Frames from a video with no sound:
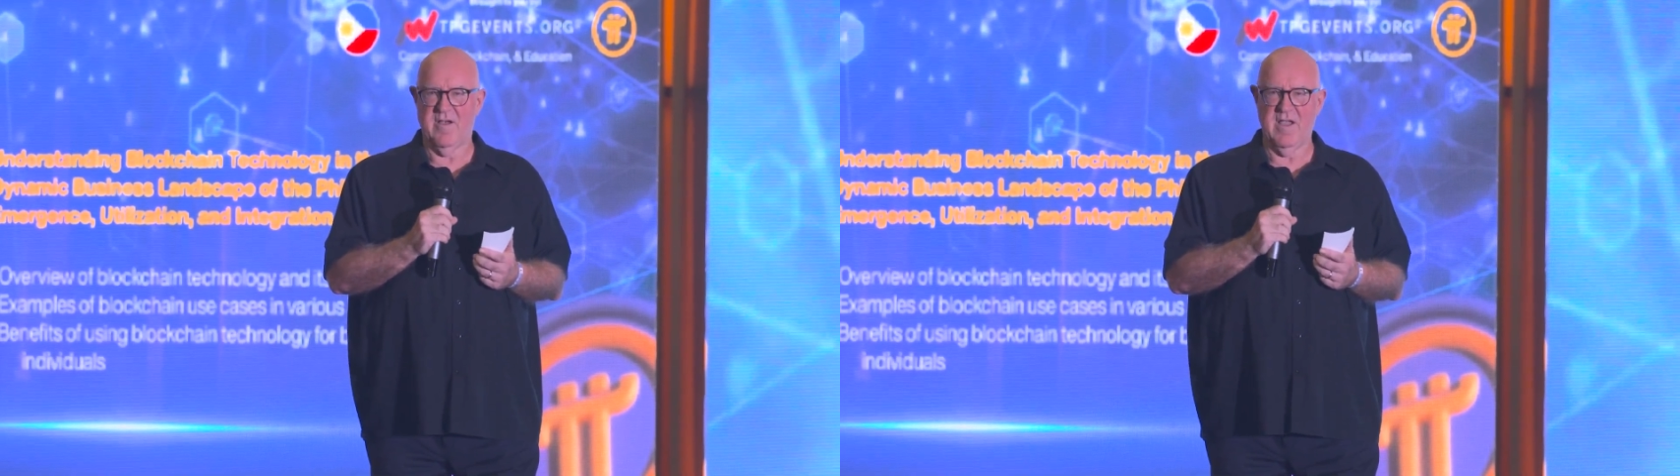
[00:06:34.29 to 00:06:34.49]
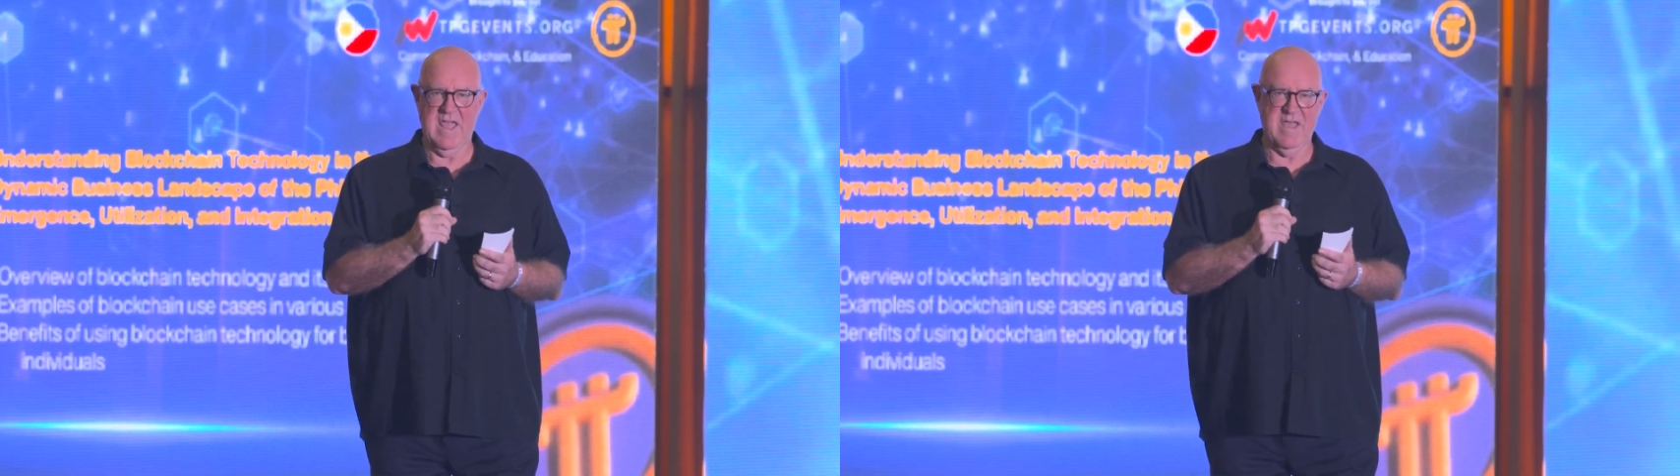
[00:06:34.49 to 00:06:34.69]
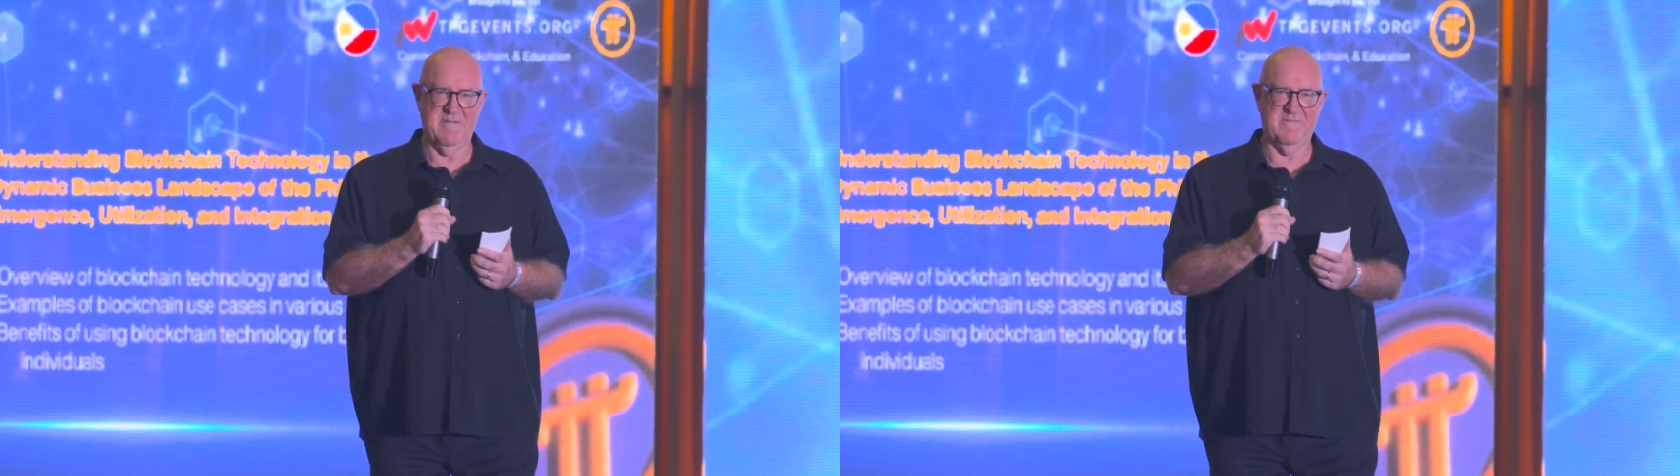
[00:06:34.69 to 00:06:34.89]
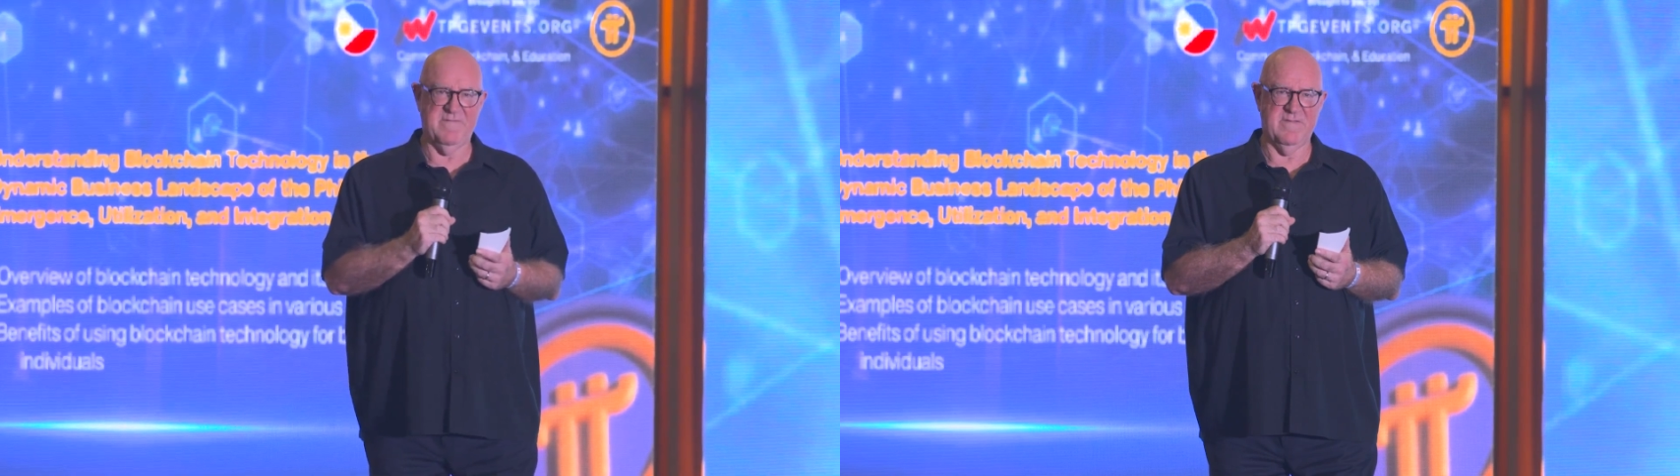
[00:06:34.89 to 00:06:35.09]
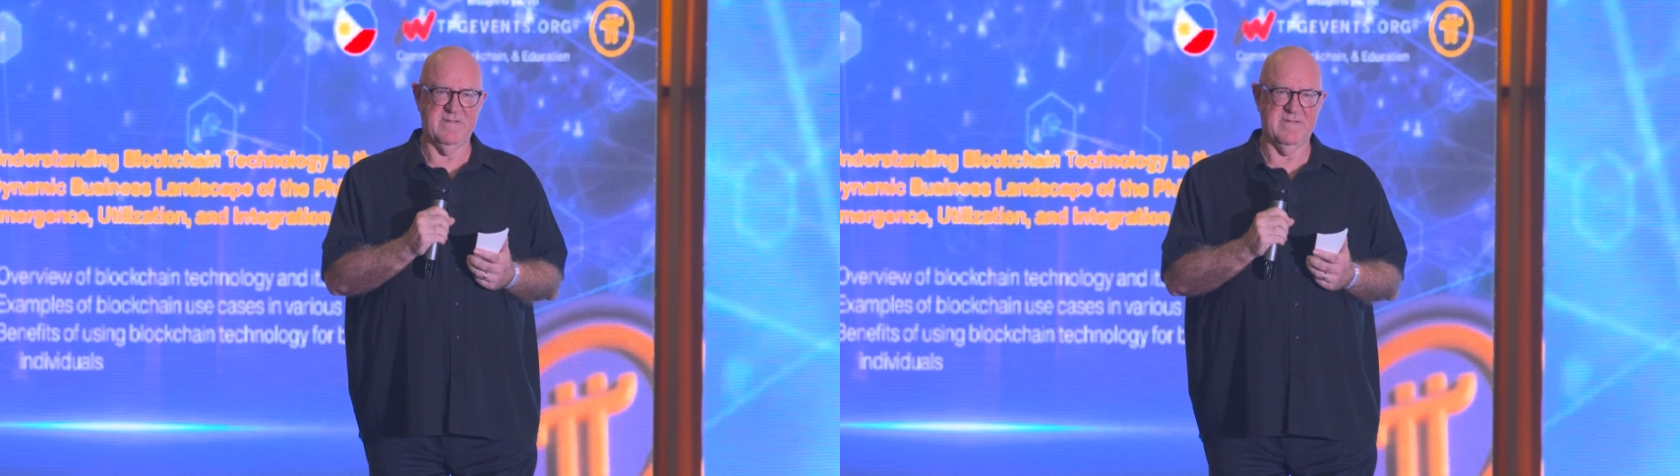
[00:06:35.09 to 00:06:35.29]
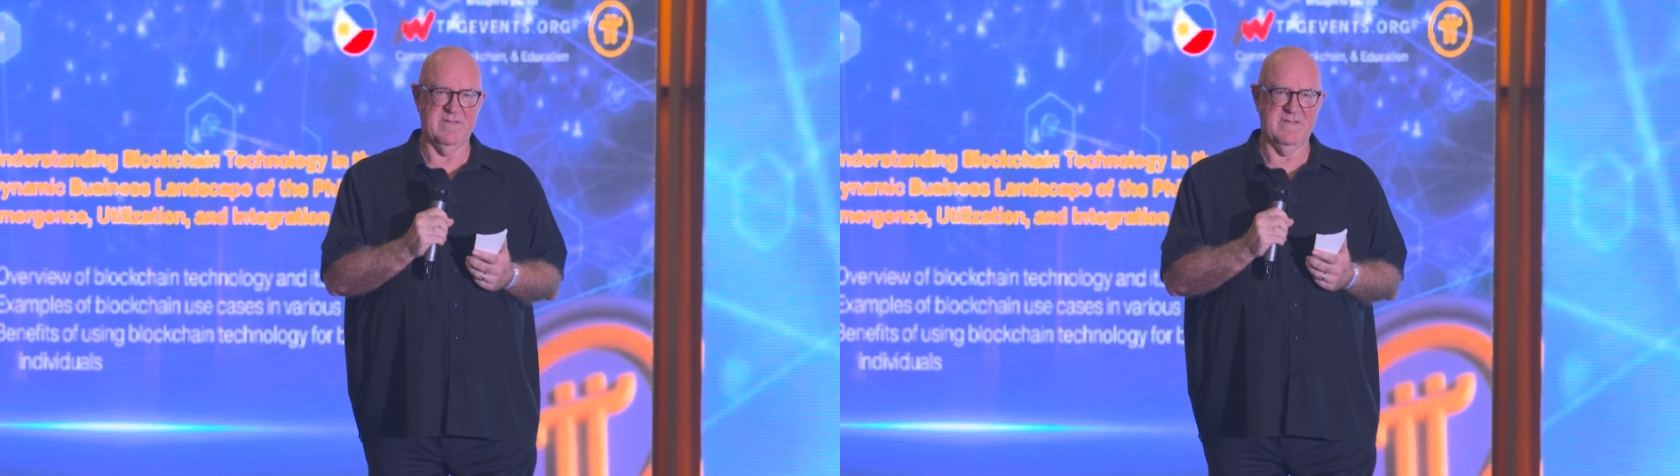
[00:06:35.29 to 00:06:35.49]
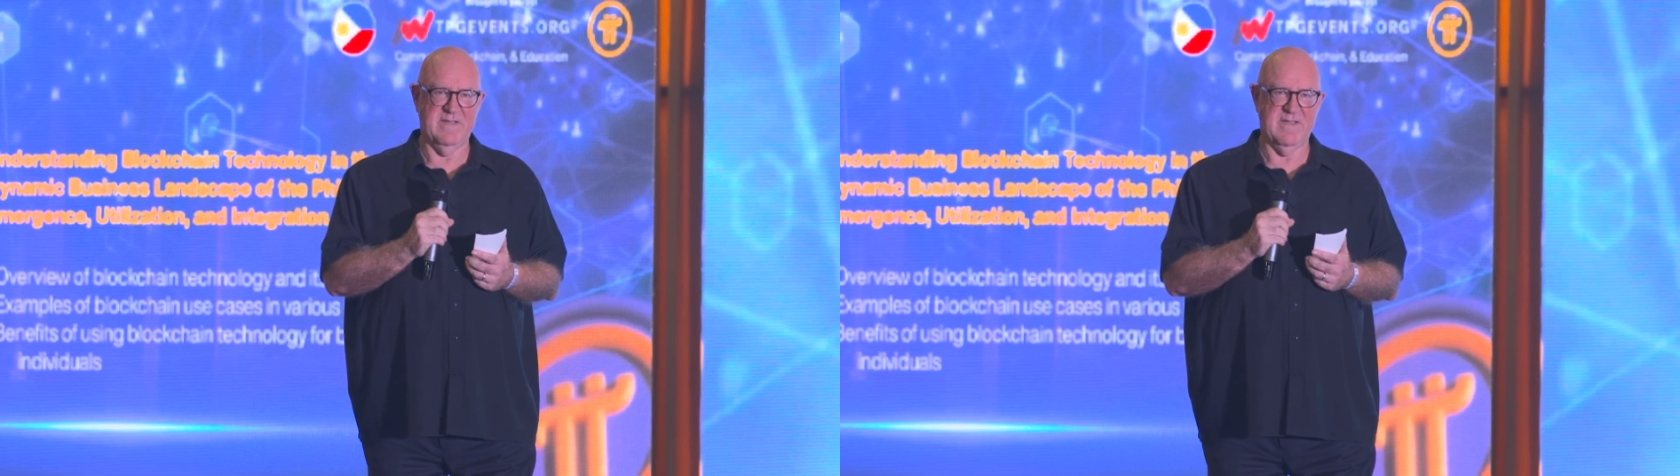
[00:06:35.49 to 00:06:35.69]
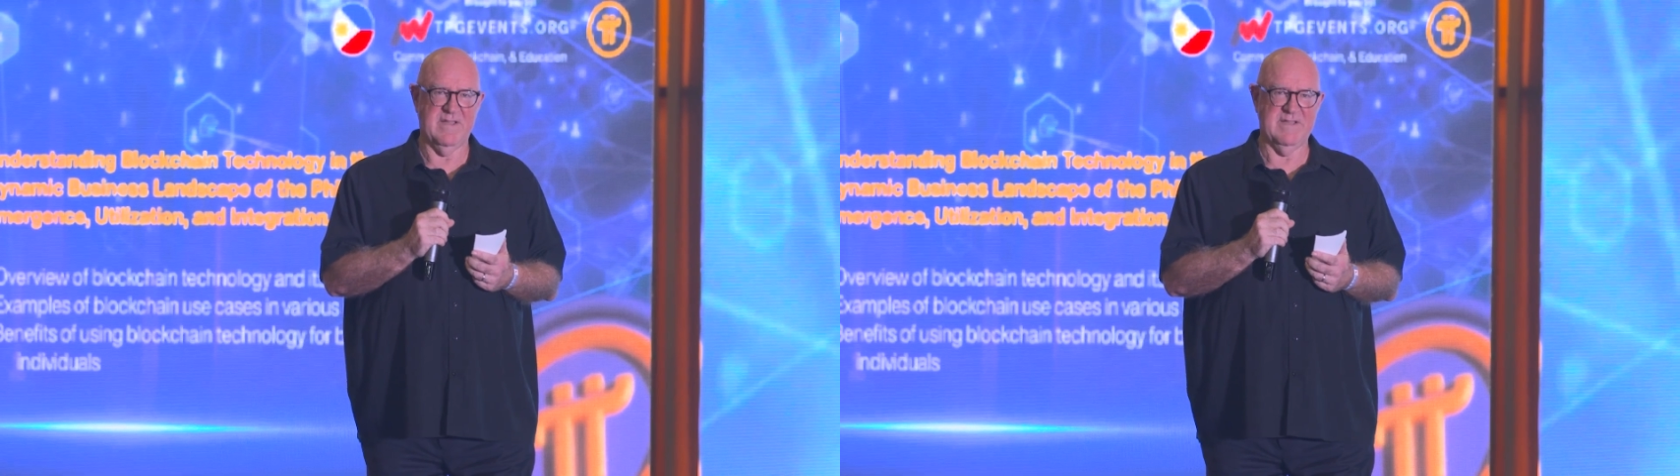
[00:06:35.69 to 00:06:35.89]
I have
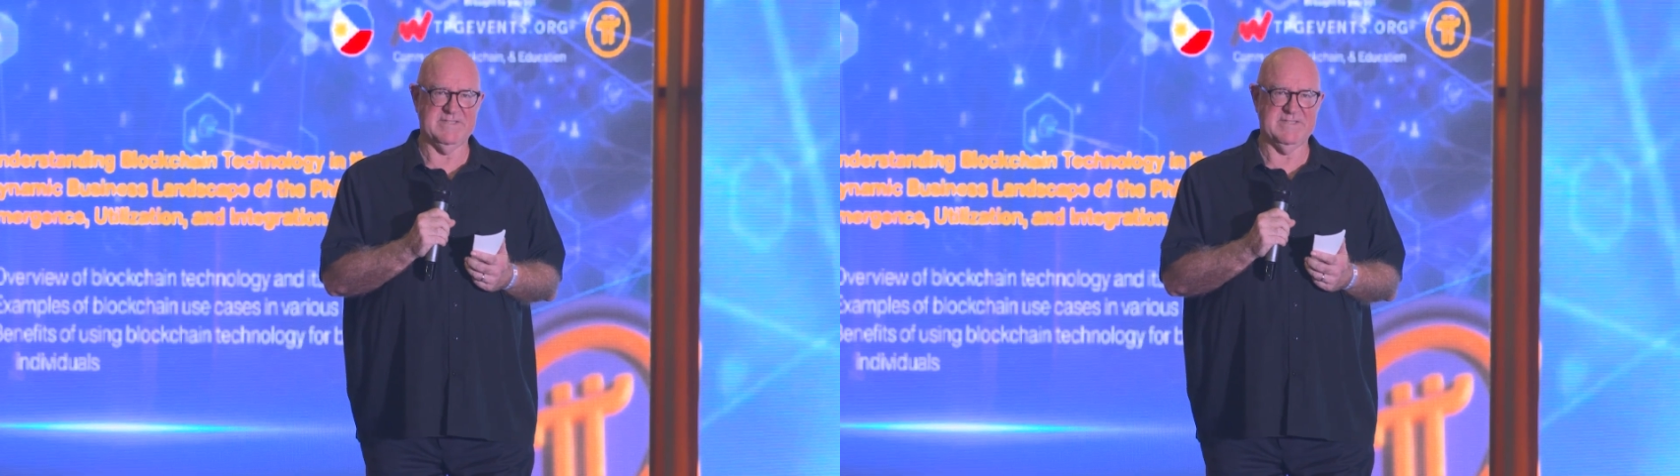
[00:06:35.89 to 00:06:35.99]
a